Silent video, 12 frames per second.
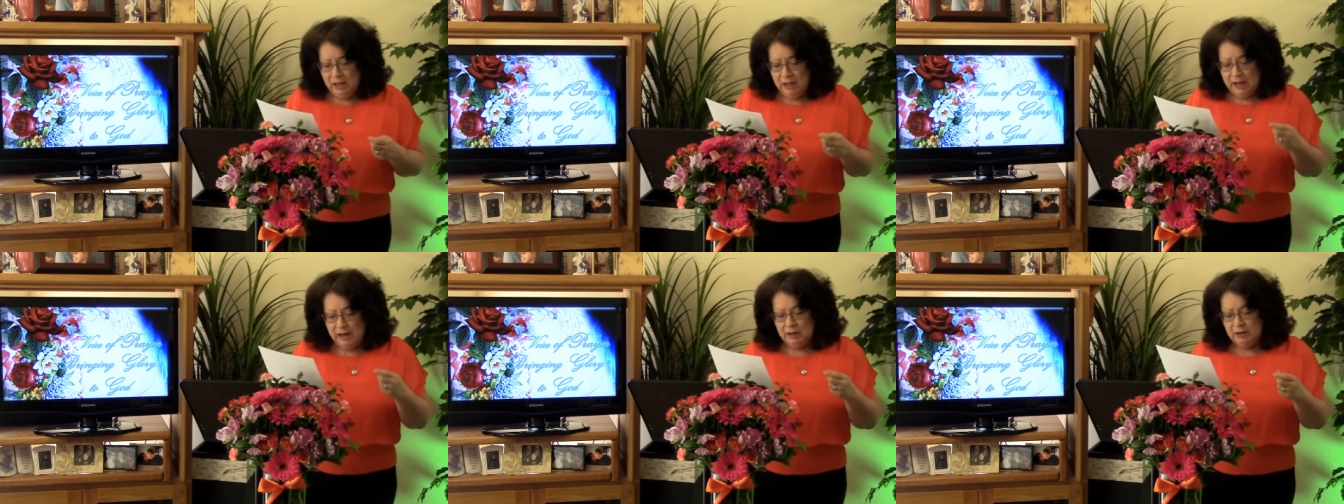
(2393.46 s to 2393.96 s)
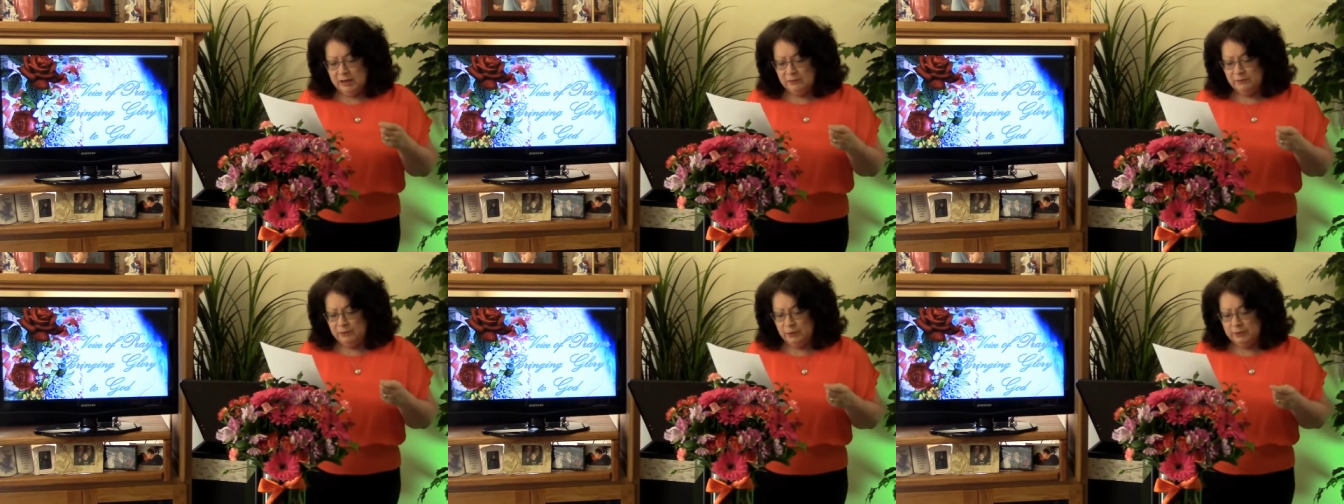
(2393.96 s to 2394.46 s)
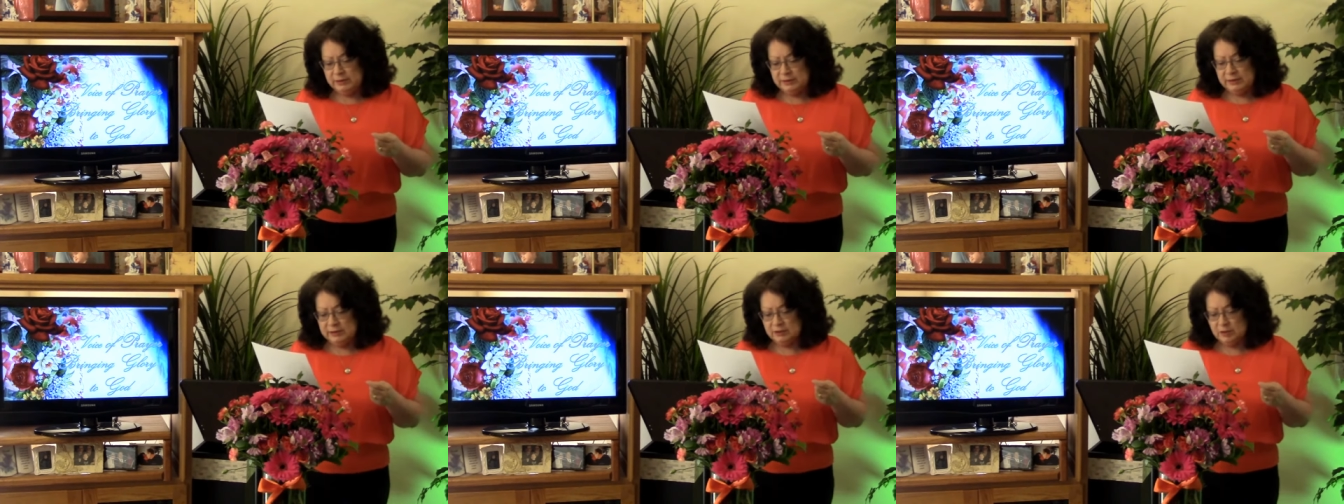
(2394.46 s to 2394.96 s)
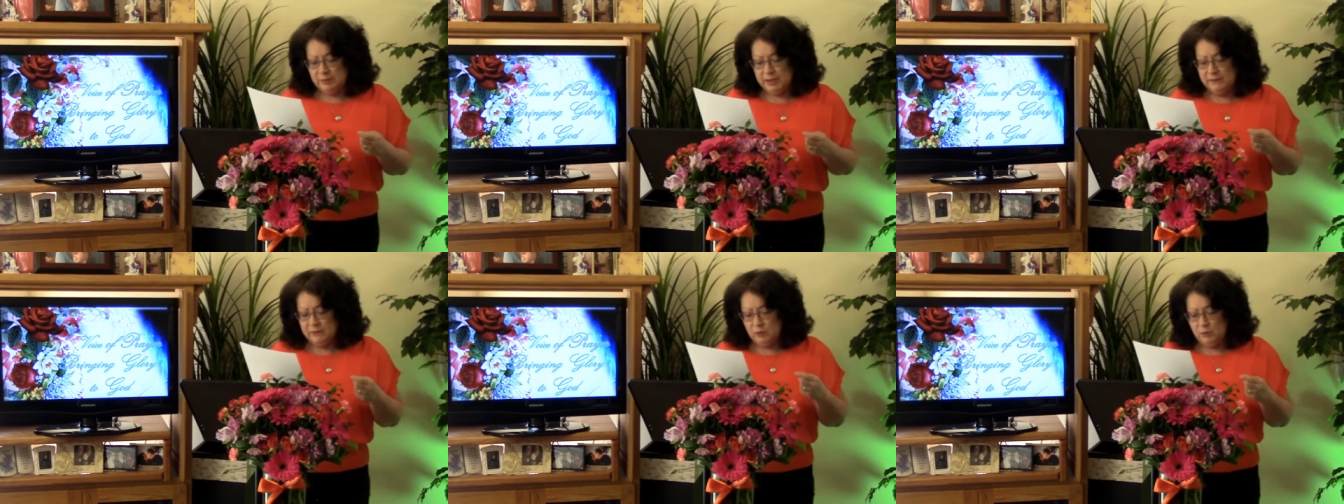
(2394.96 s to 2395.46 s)
Our influence is to
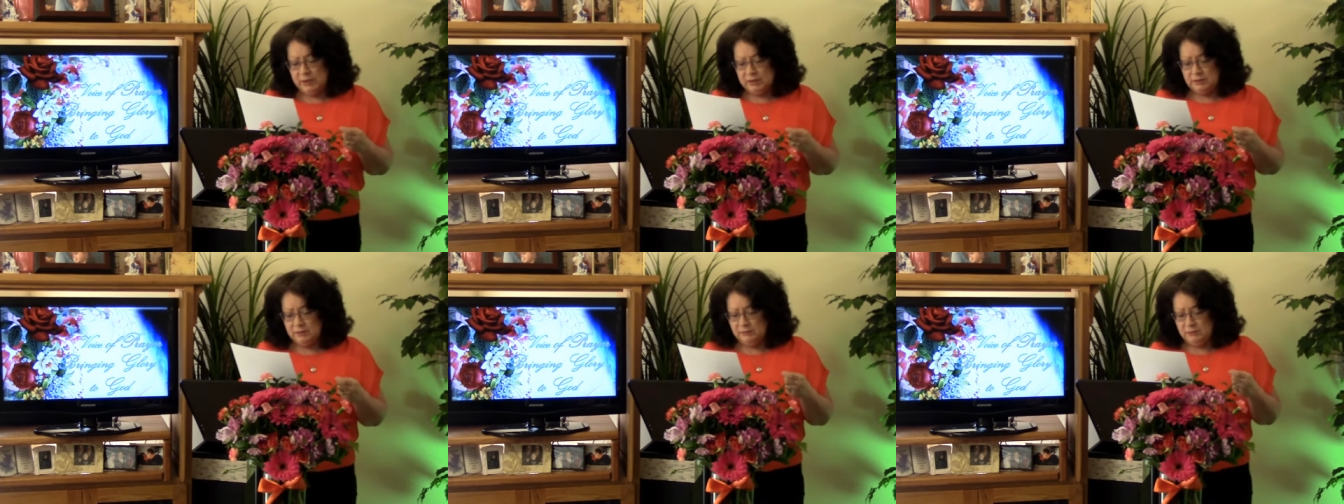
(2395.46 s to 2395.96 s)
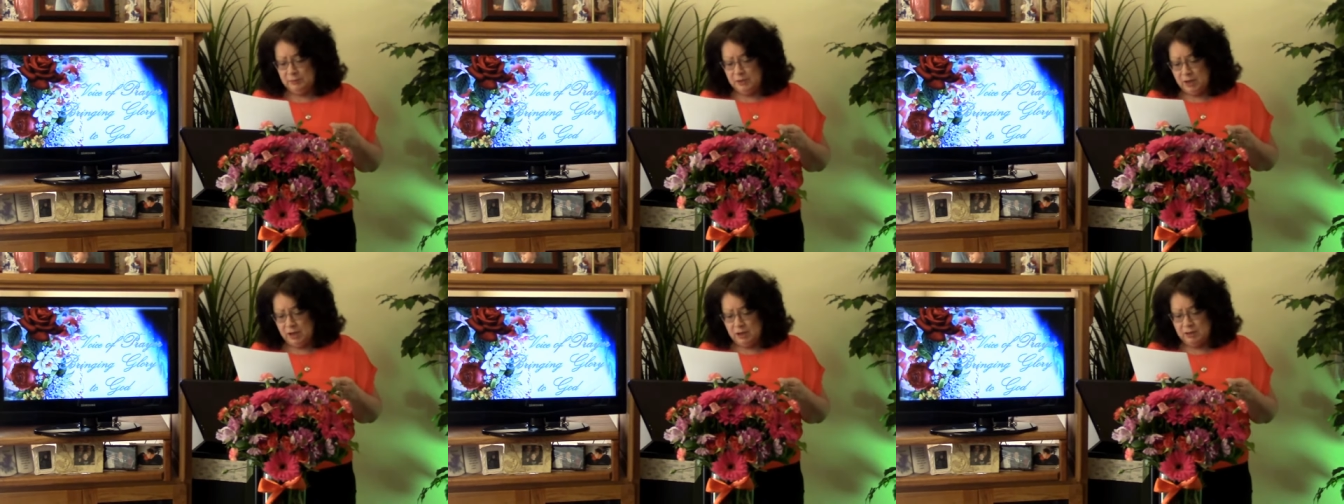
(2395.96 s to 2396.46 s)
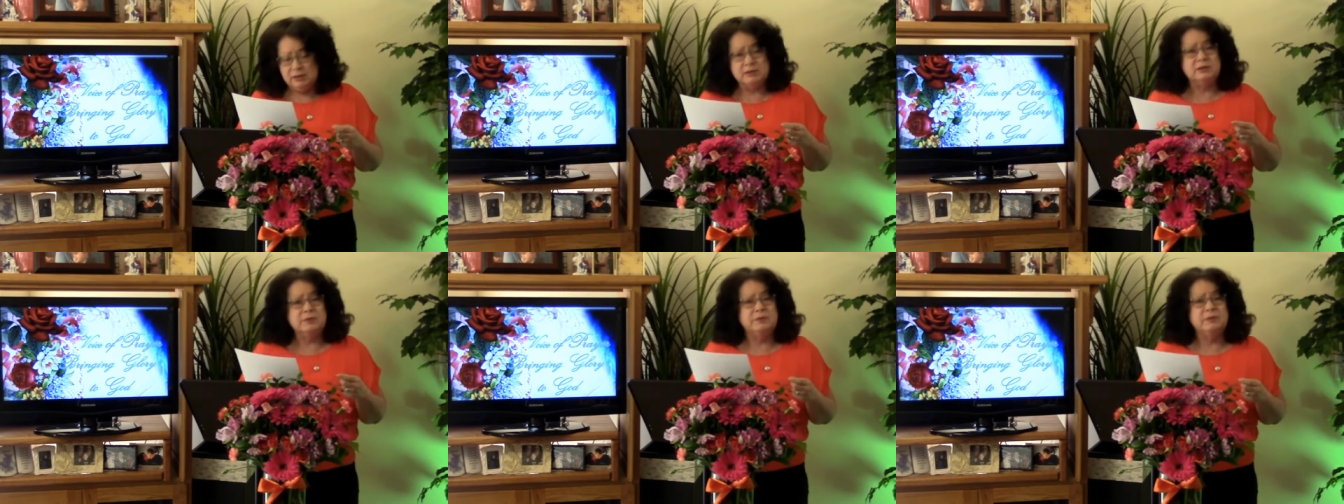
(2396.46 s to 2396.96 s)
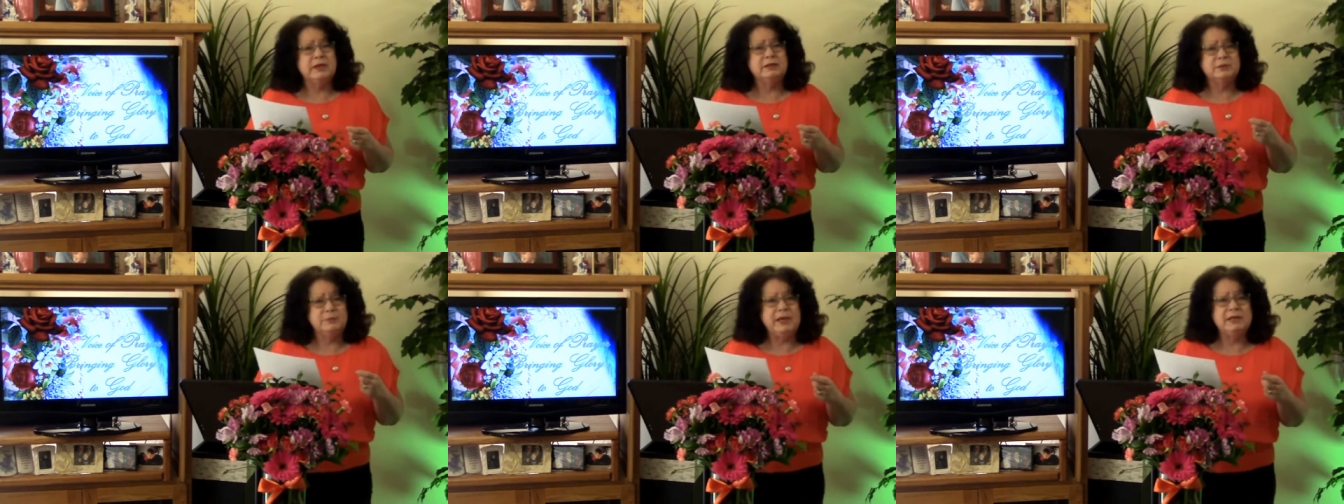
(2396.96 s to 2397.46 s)
be of the wisdom from God and that
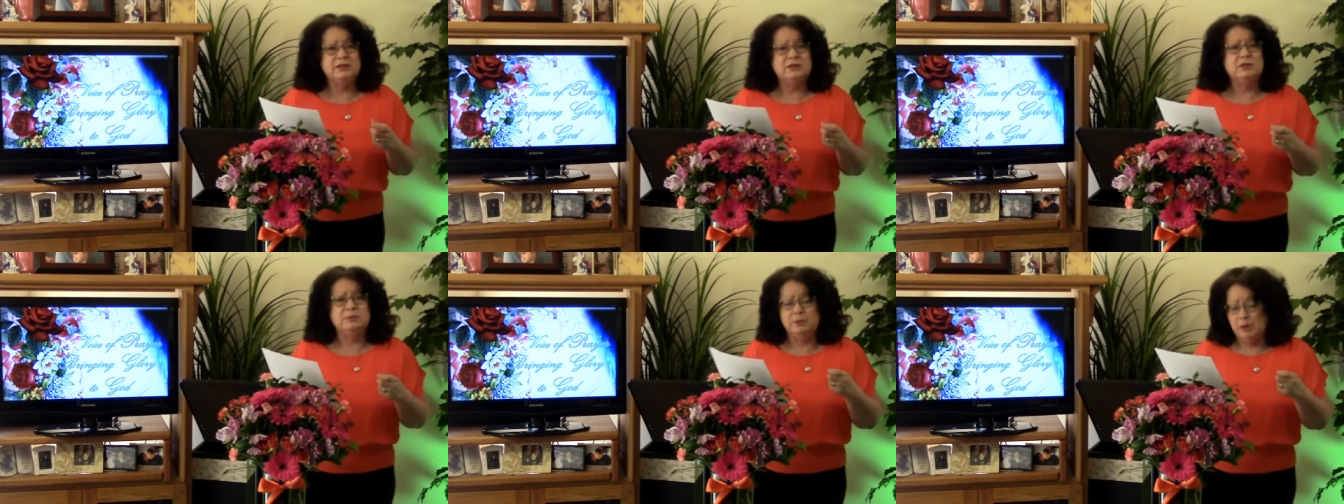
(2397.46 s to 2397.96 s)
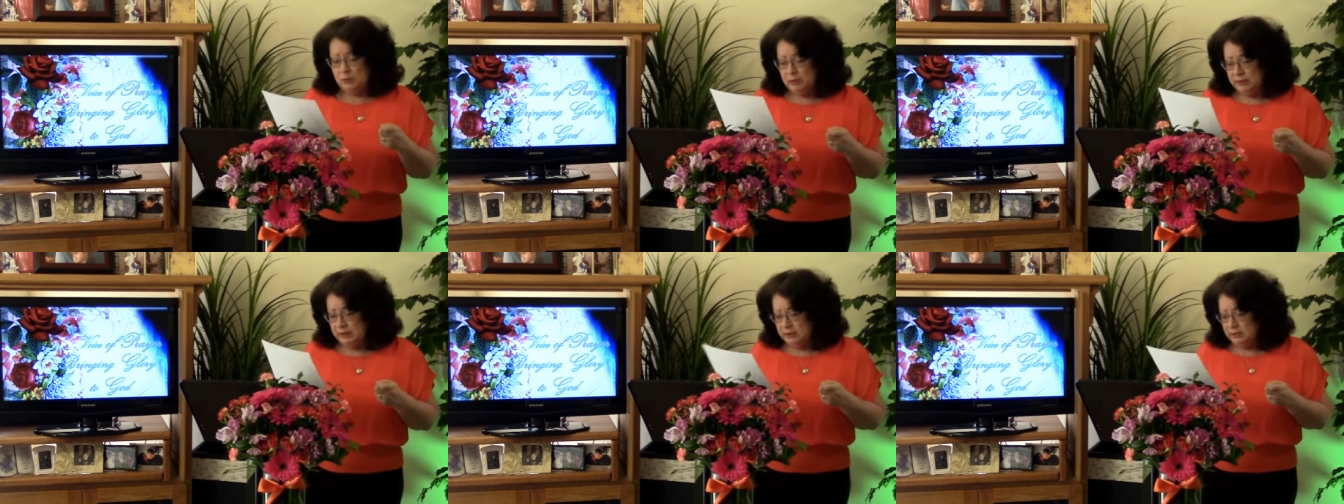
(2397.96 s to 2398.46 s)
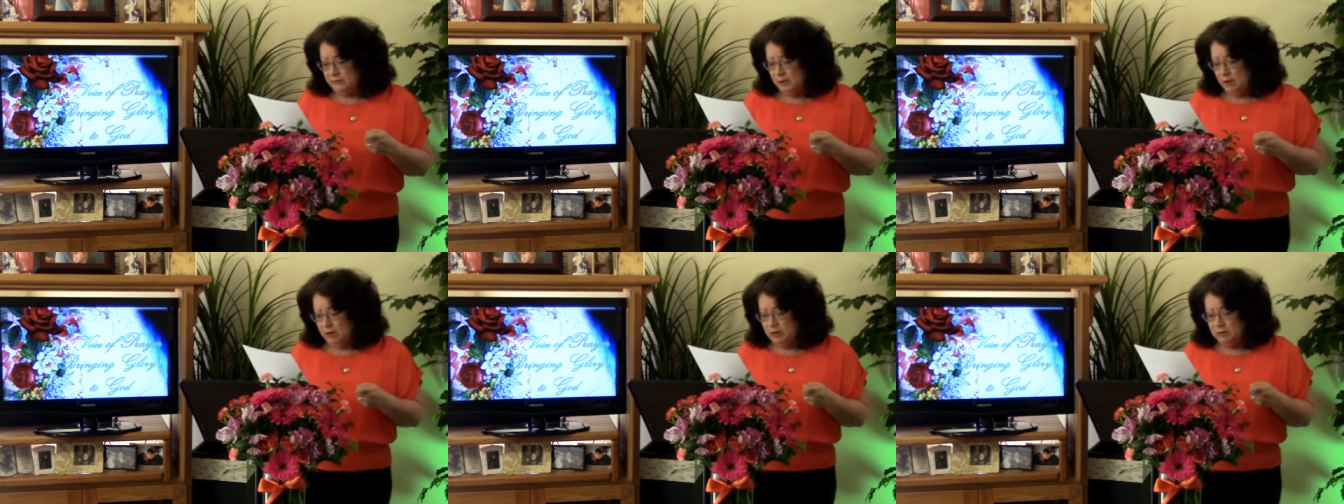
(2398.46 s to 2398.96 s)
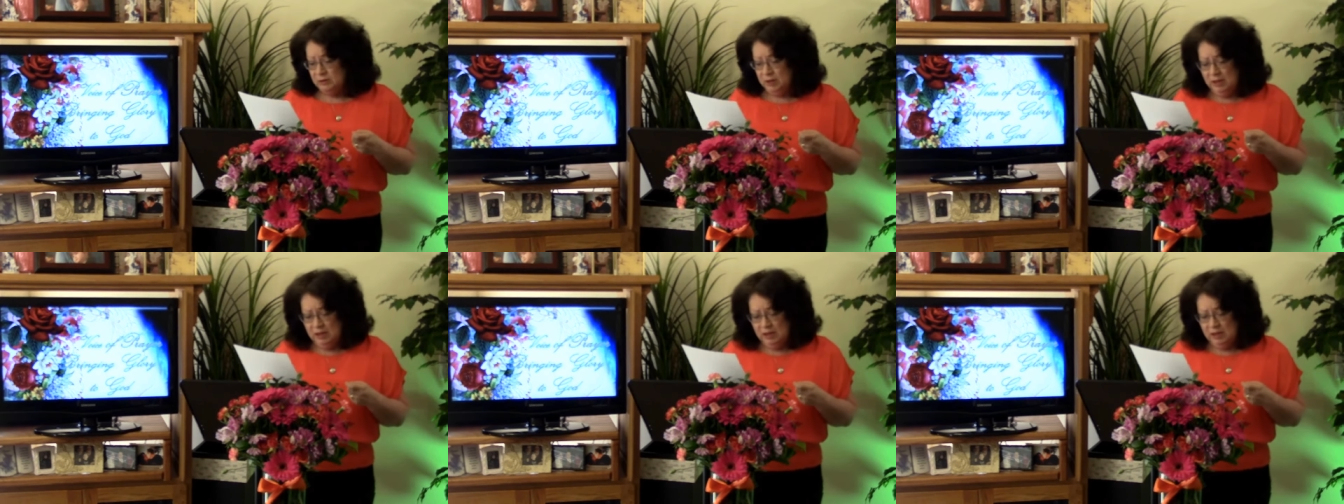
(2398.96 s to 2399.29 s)
speaks to the brokenness of heart,